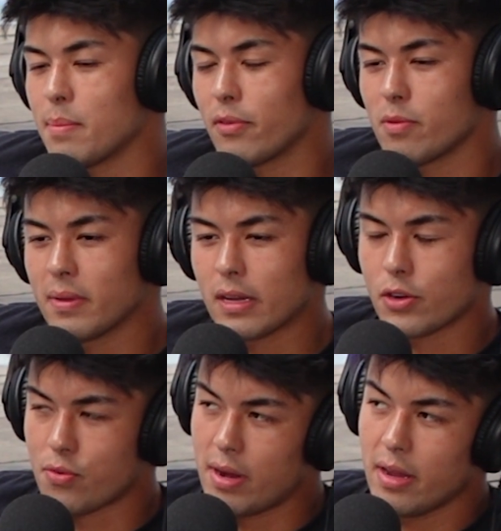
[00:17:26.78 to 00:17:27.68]
think coming from like
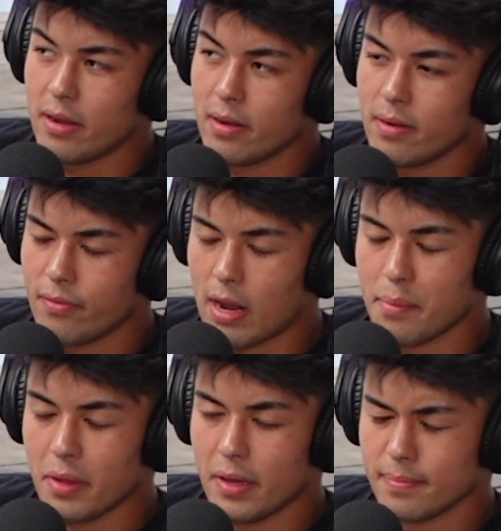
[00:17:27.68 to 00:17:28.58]
a Korean
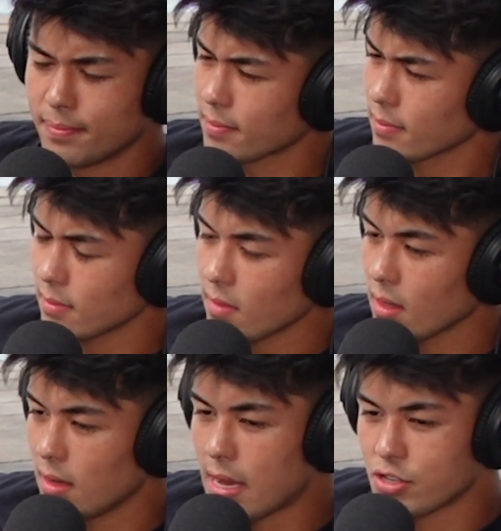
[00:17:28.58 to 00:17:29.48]
family...
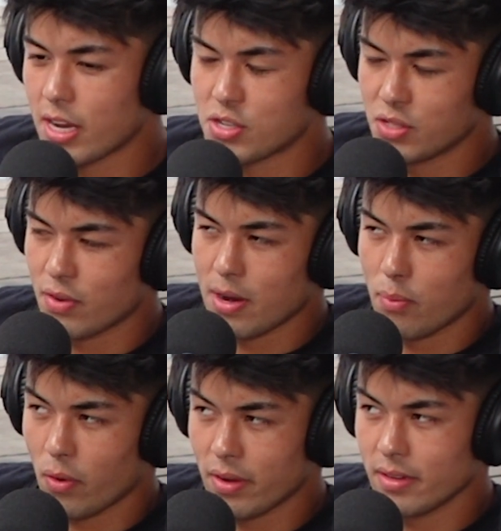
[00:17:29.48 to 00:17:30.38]
Education's
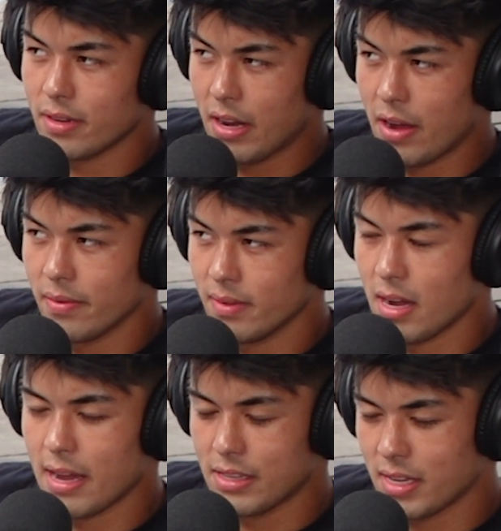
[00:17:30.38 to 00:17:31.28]
very important, you know.
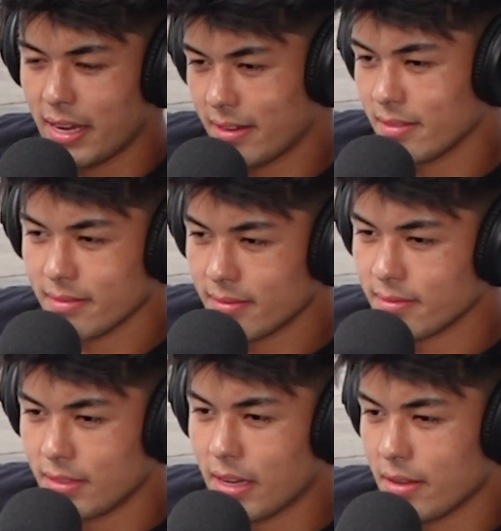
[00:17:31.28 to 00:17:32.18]
It's like,
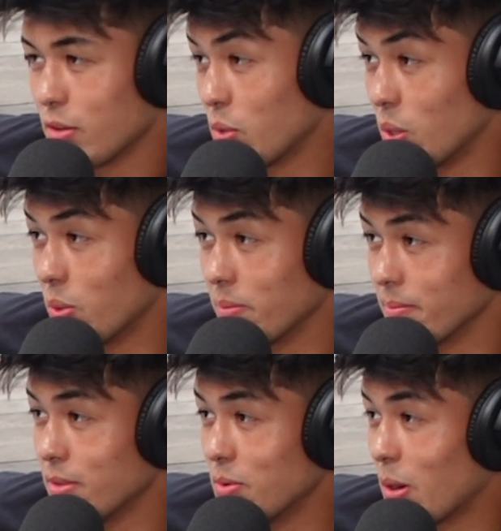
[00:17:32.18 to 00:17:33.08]
yeah,
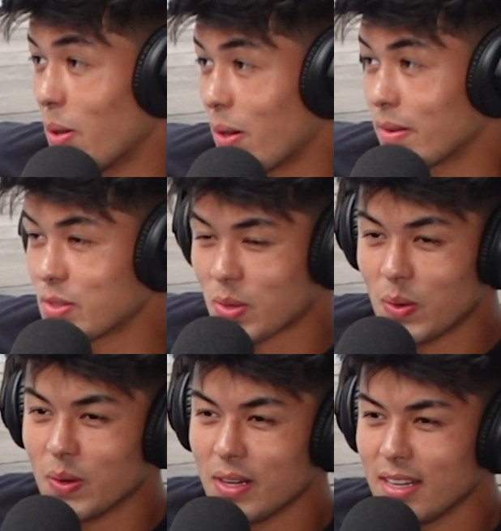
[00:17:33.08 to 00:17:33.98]
you go hard in
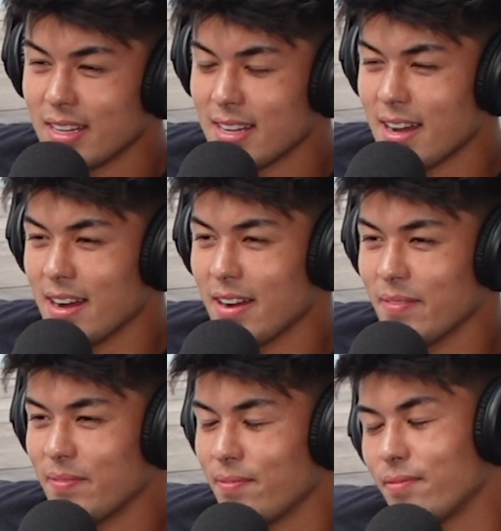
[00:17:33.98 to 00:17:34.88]
school,
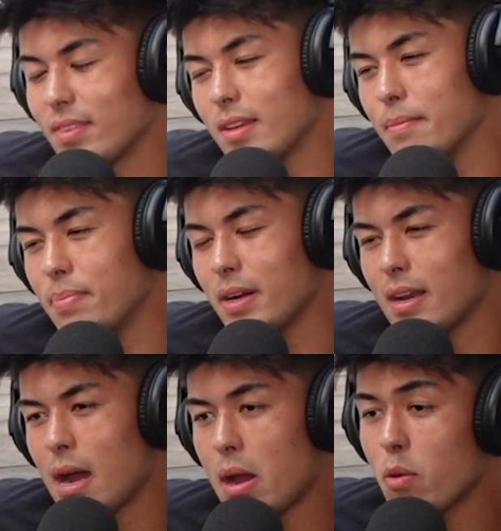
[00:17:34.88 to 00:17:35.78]

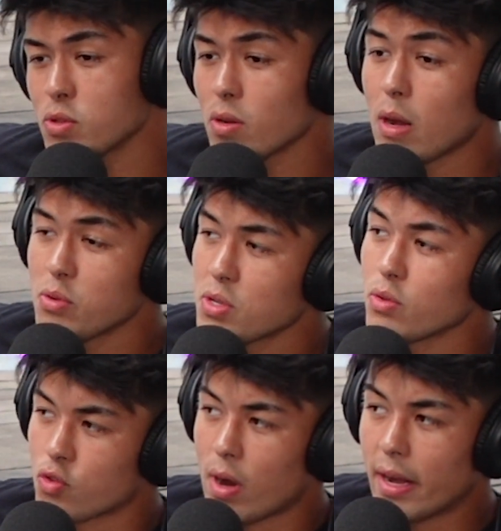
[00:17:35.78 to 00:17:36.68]
but I was
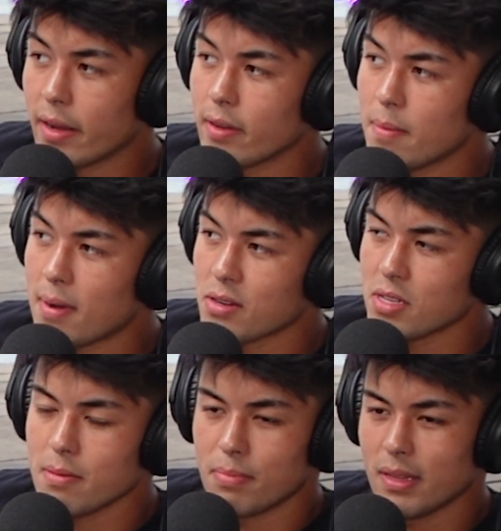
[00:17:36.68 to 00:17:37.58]
still training in
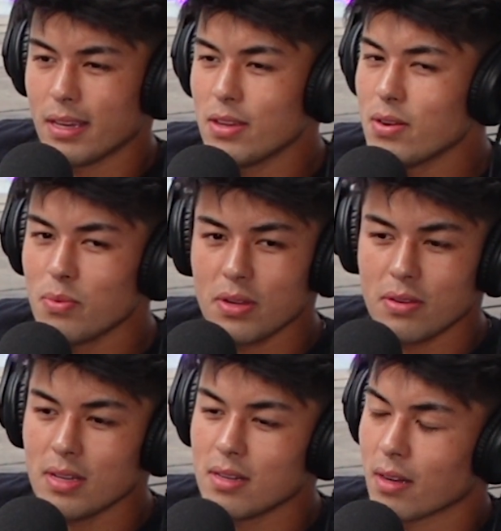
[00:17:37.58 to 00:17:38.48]
boxing. But like, you know,
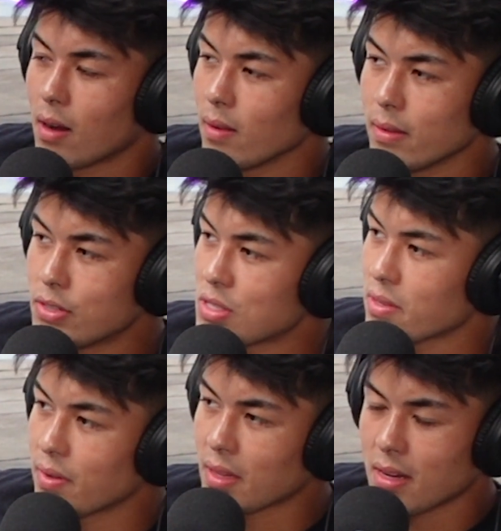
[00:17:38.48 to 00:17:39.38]
when you get into college
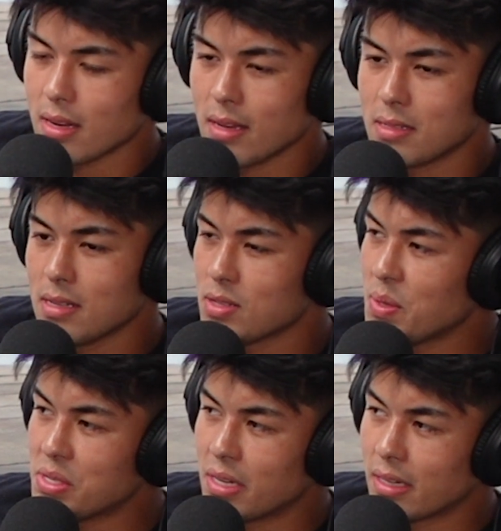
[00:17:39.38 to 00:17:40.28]
and stuff like that, it's
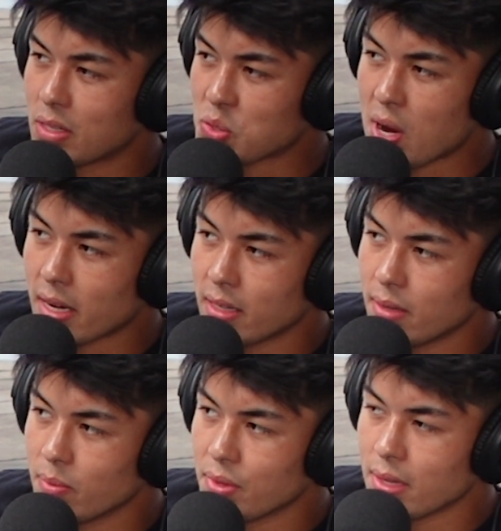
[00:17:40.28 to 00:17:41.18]
so easy to get
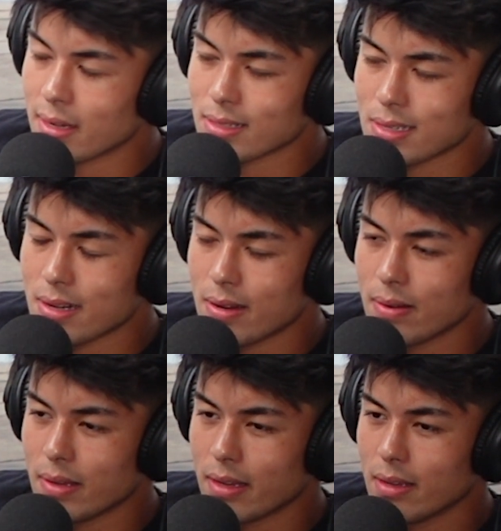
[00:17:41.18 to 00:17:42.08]
distracted with things. You
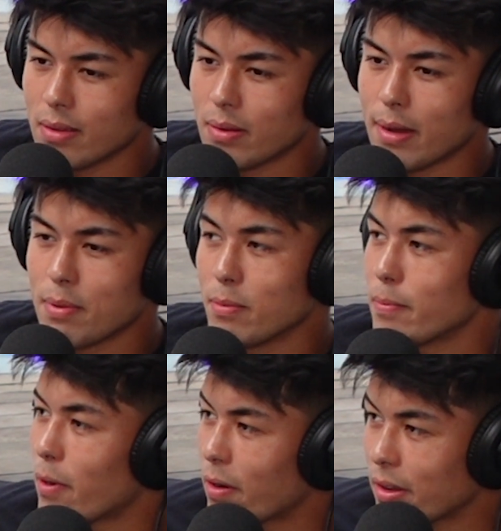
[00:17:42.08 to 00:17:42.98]
know, you got
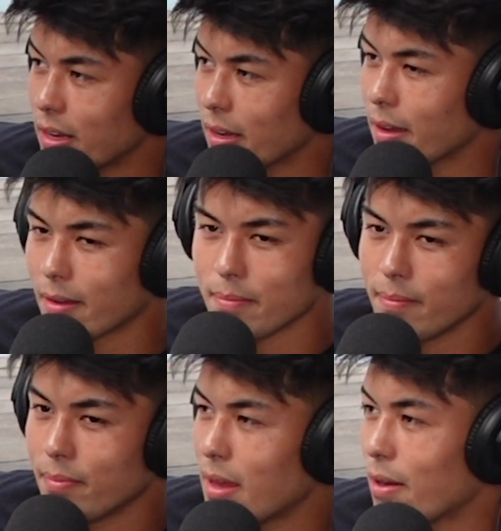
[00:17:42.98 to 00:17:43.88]
people partying like
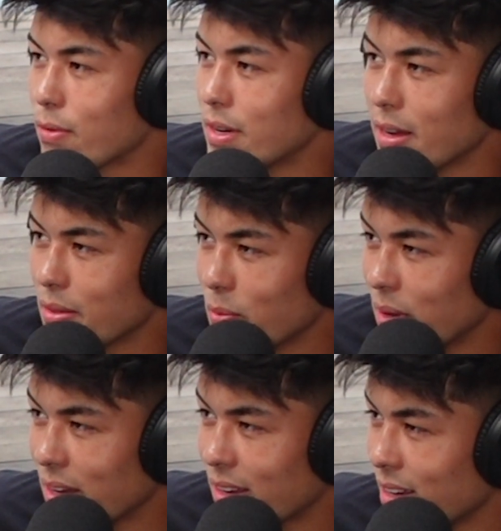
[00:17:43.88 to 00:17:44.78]
every day of the
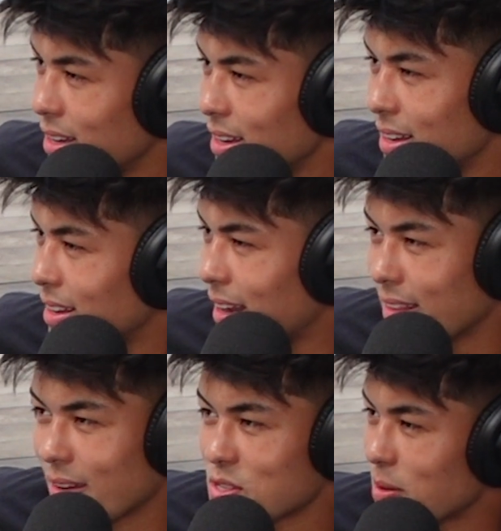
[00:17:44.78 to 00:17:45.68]
week,
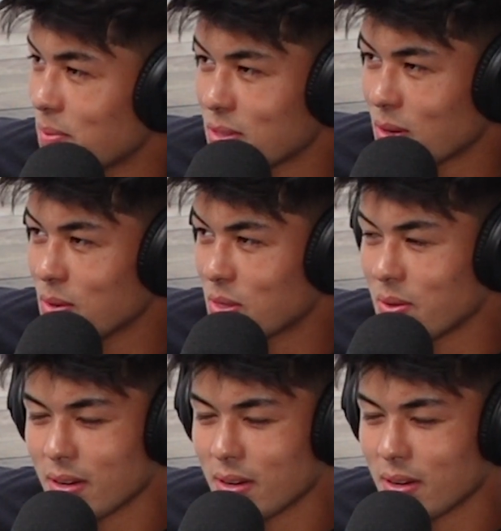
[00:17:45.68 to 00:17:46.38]
and like something's always